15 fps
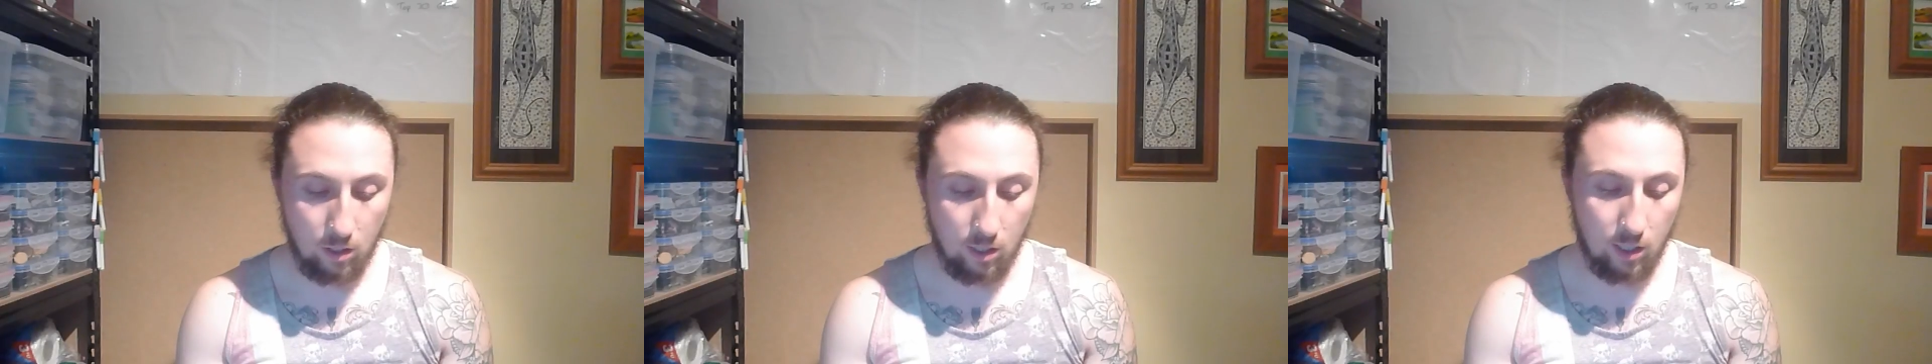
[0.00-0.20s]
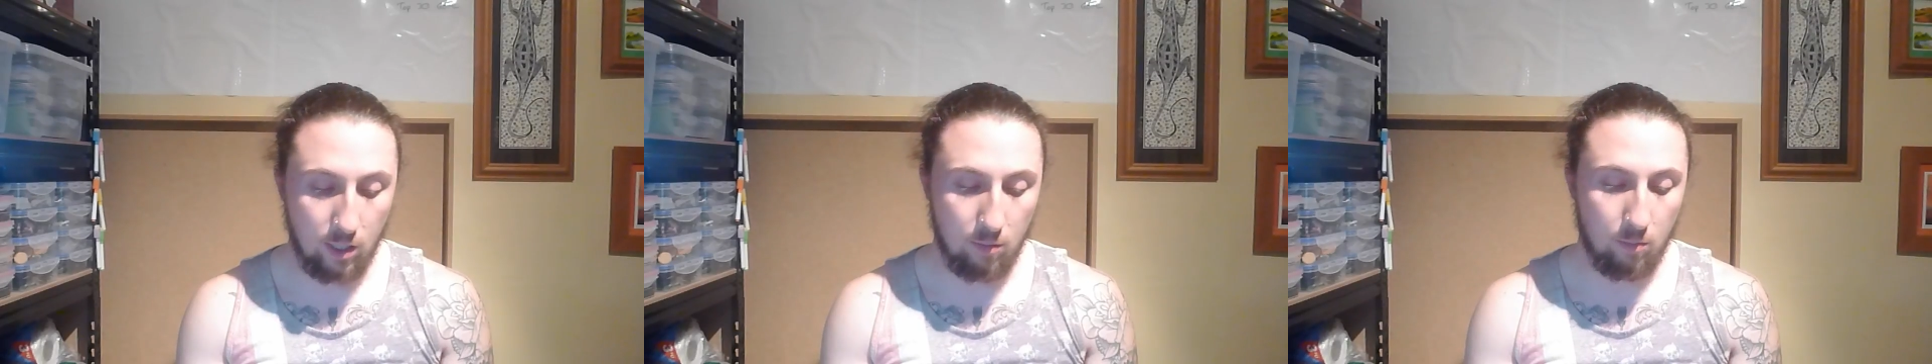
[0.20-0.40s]

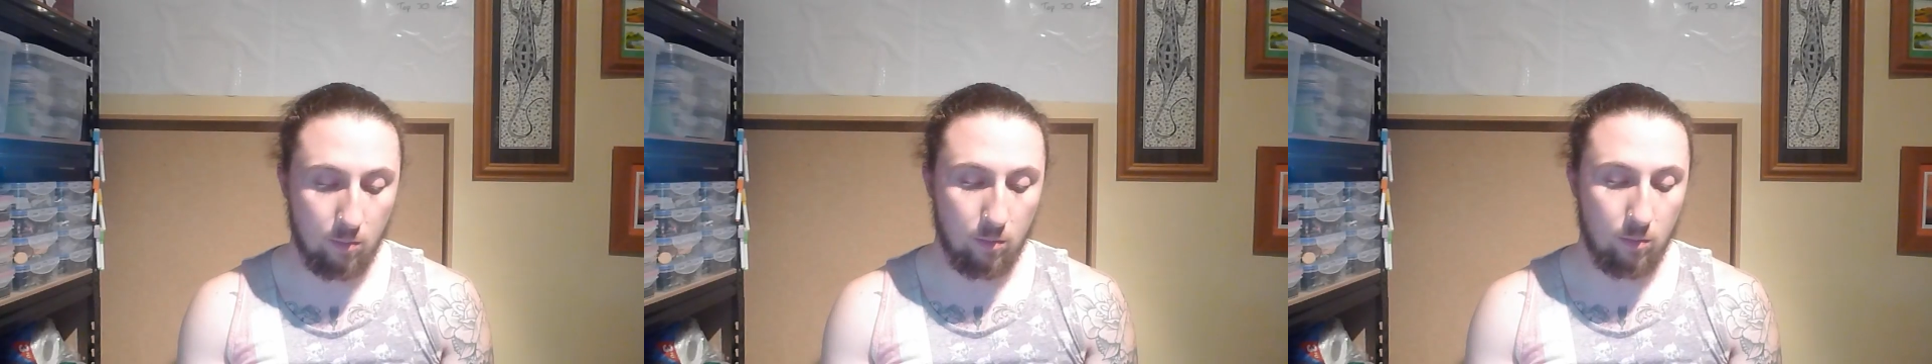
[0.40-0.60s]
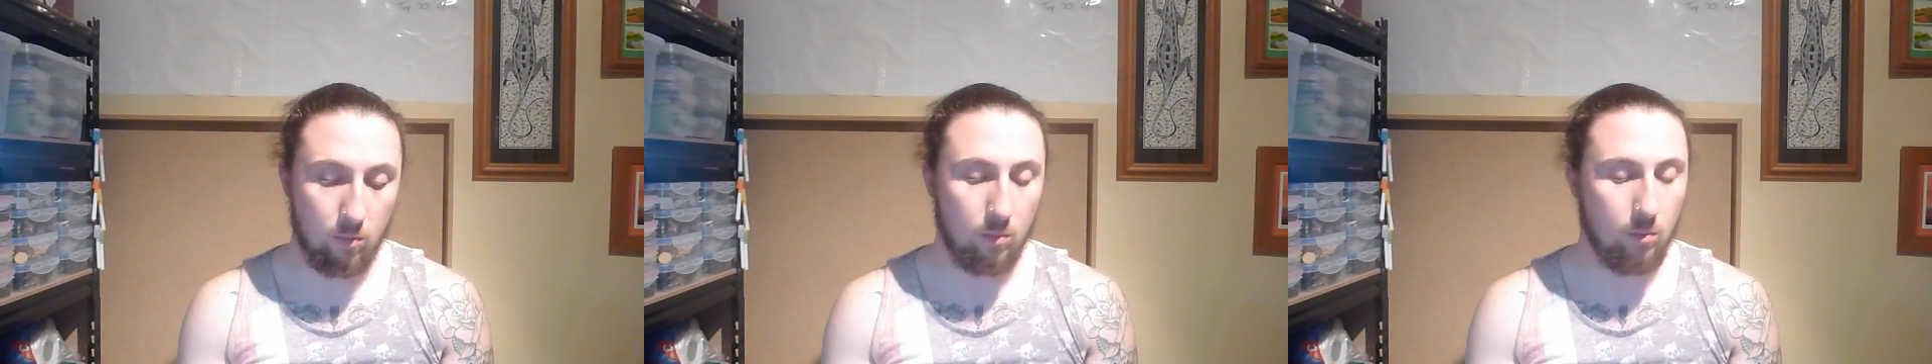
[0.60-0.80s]

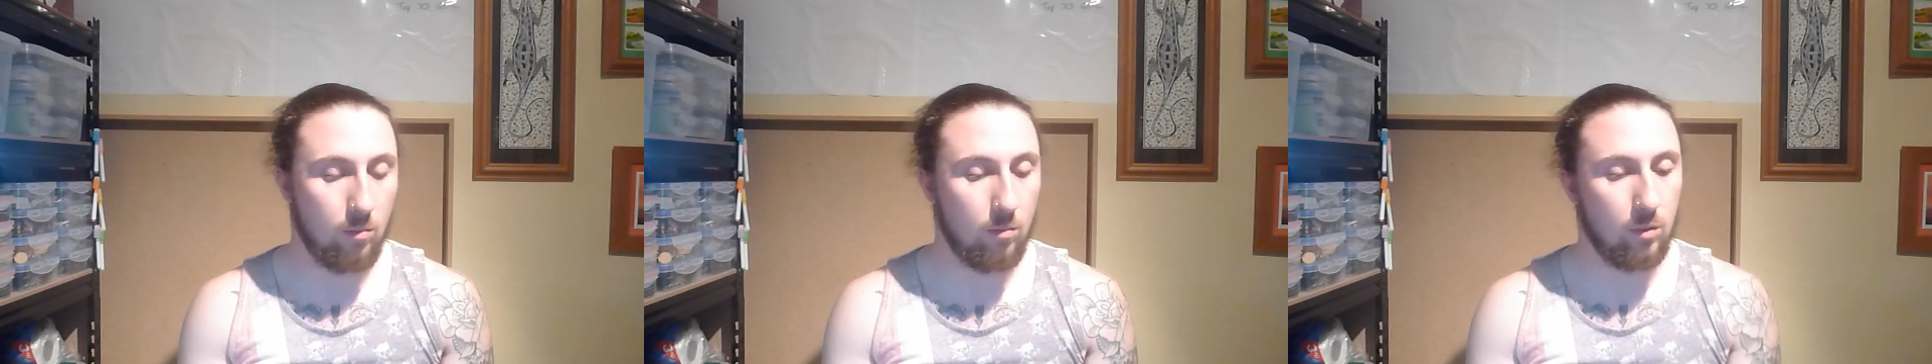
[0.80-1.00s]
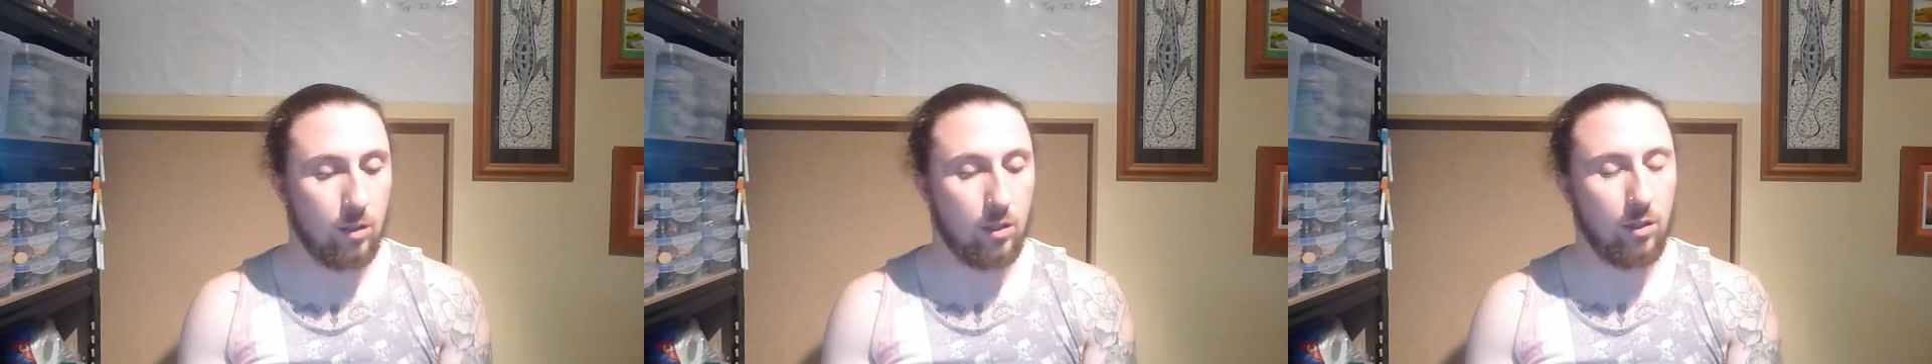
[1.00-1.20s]
Kind
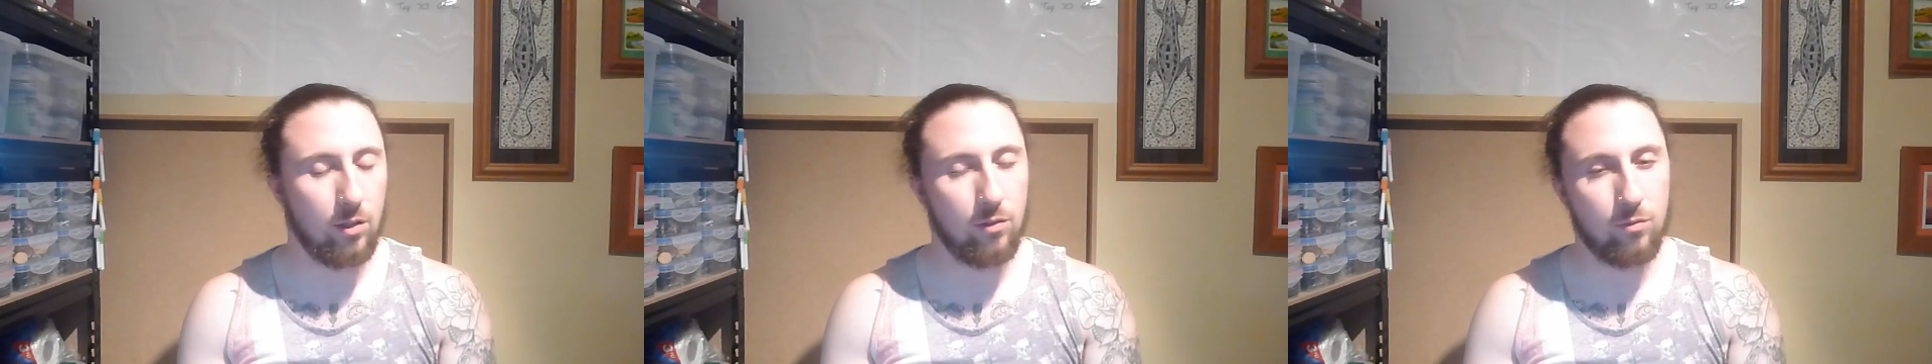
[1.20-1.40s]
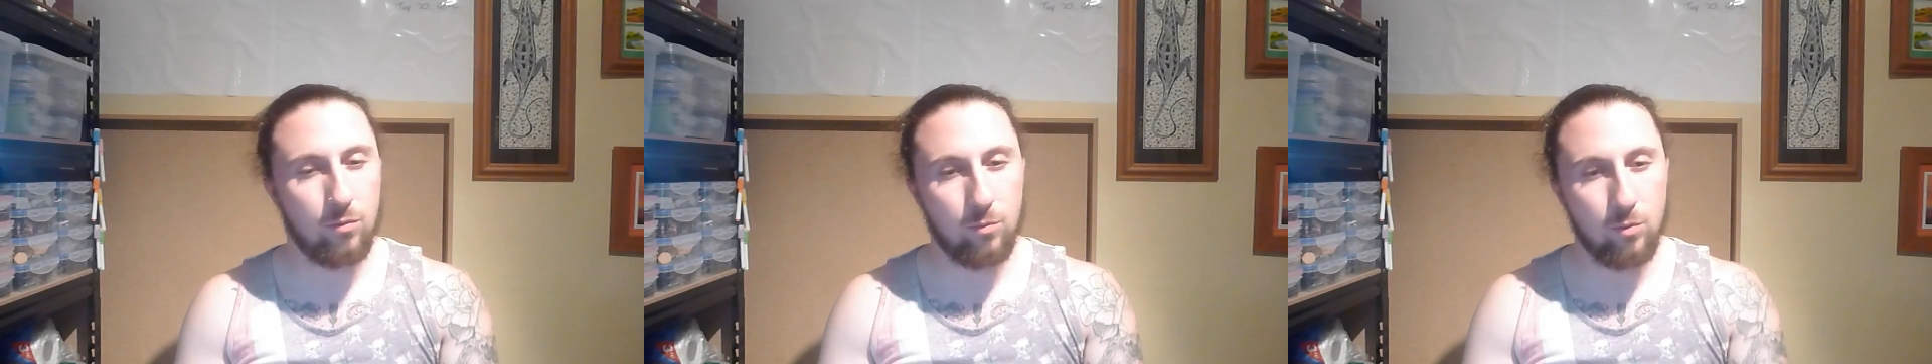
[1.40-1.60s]

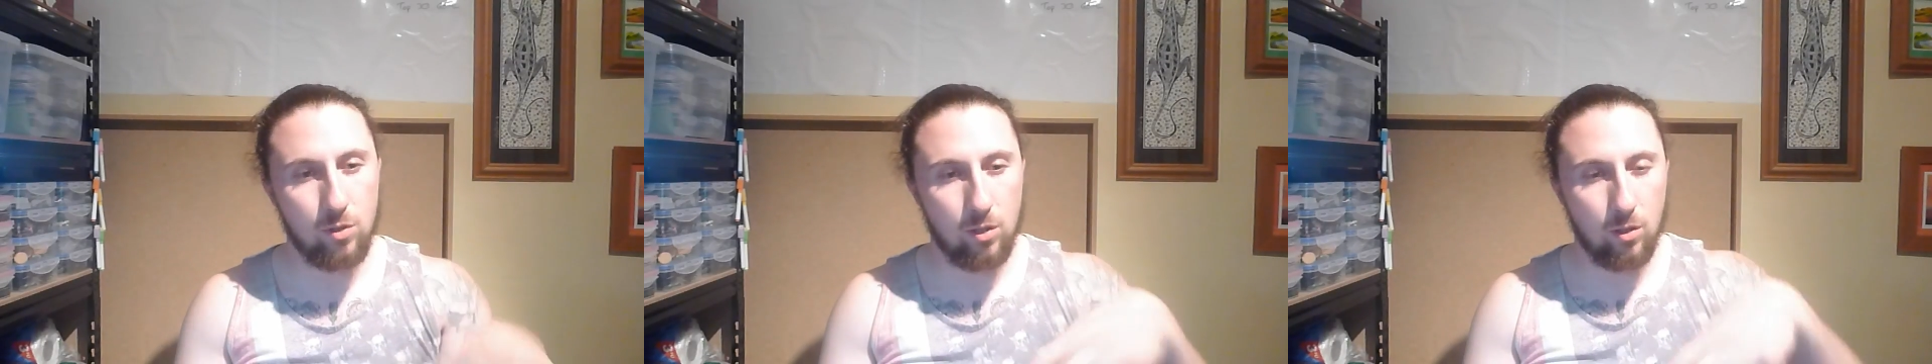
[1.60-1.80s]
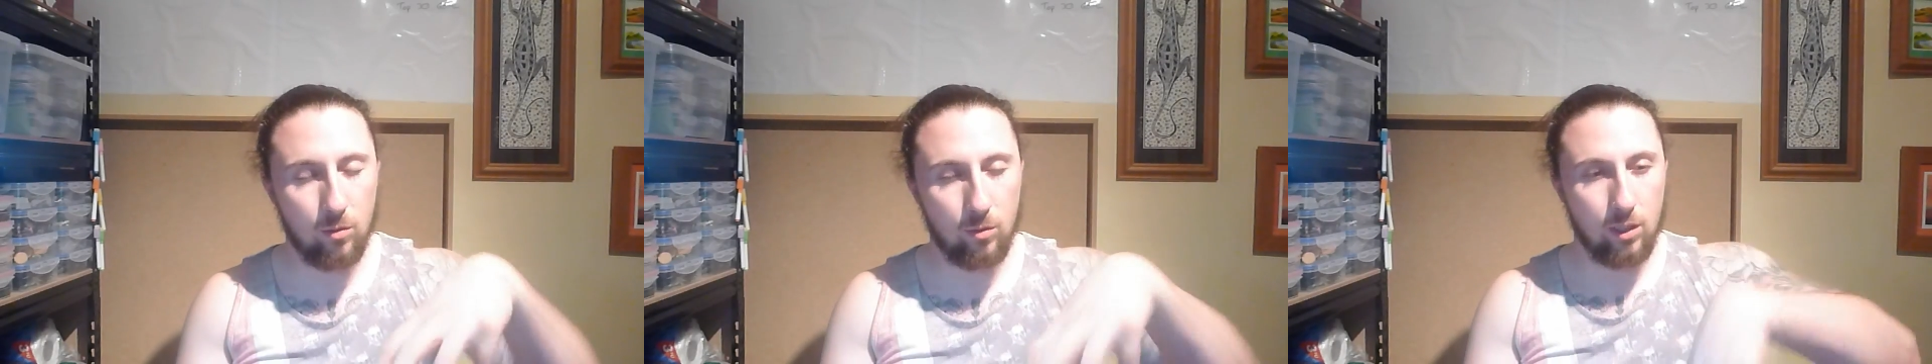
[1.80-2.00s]
of was
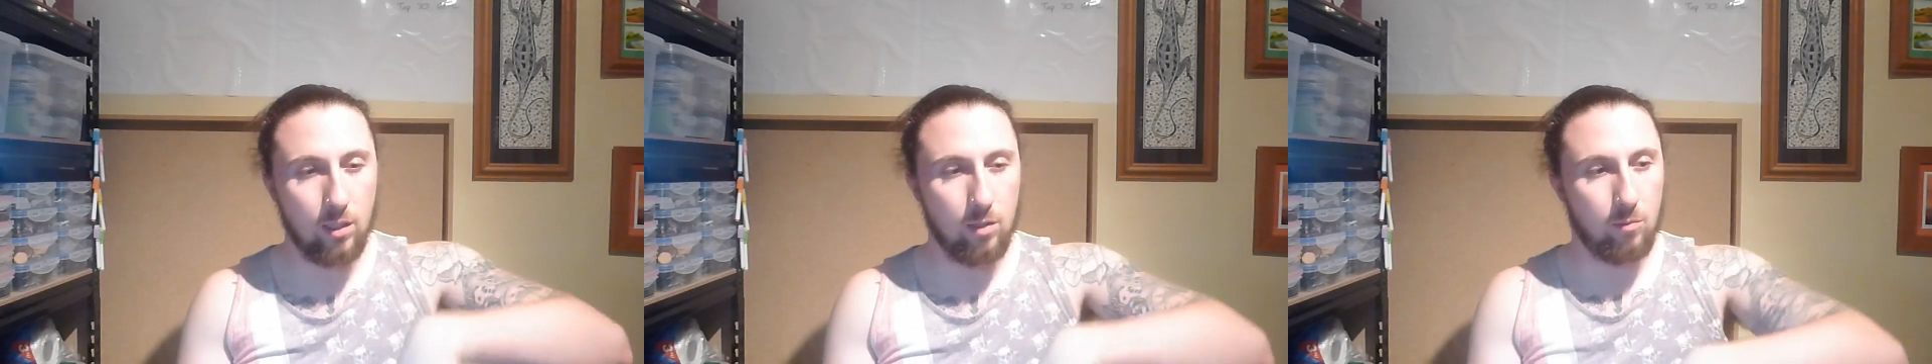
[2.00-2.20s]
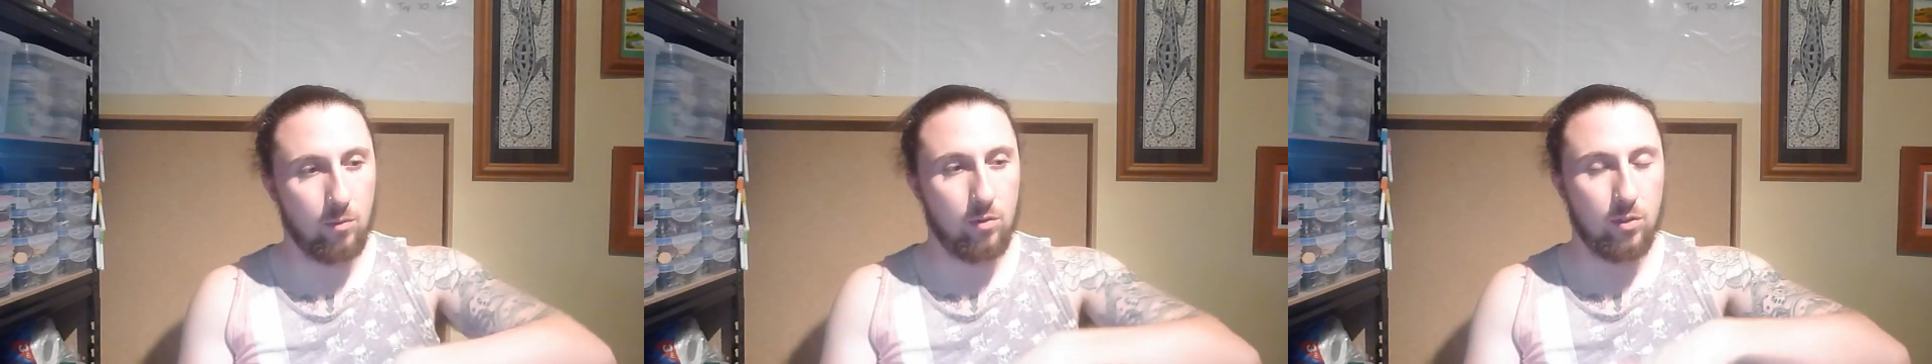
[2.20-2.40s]
holding
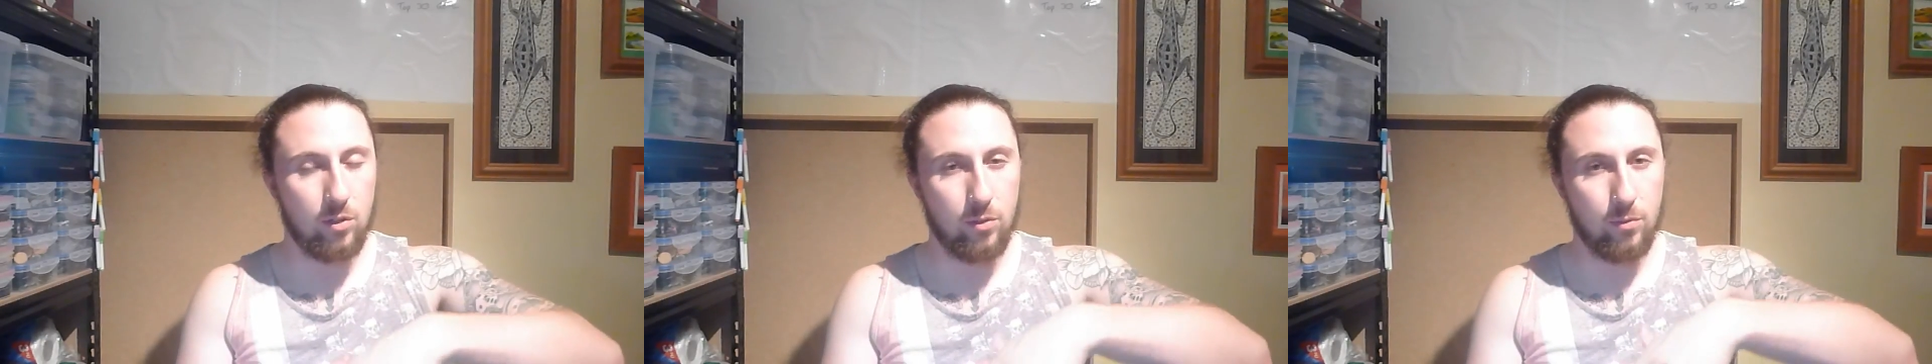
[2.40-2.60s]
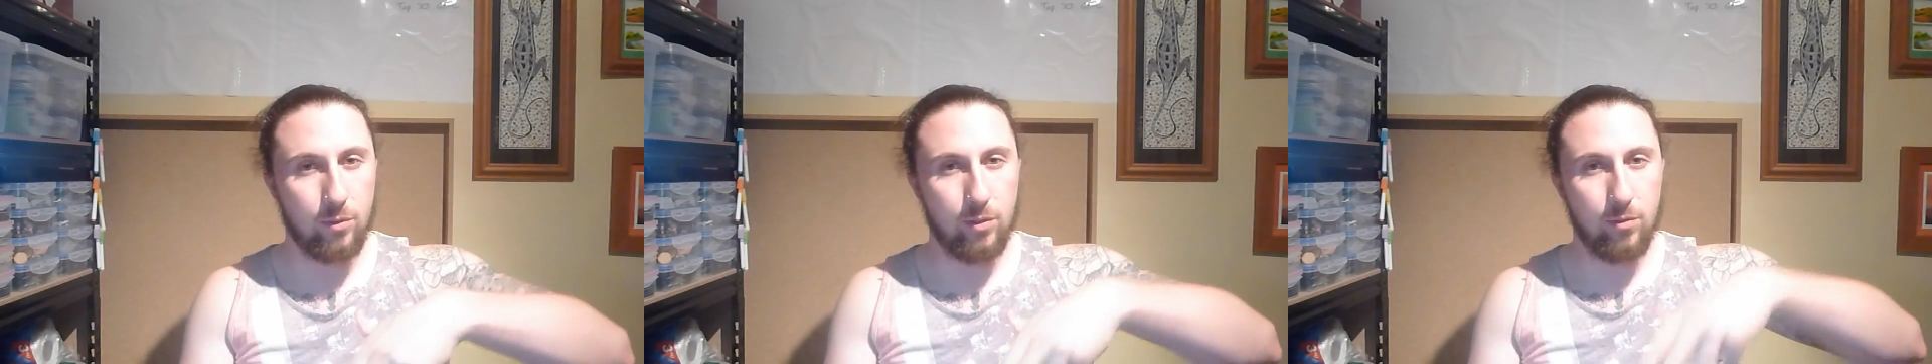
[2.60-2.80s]
up the
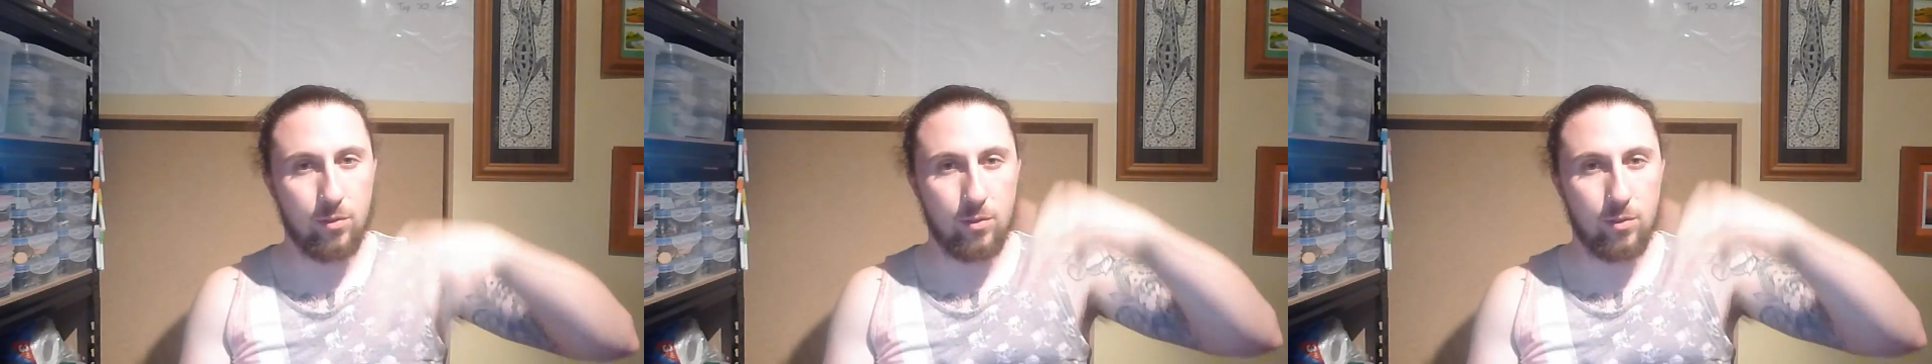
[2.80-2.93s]
dirt road,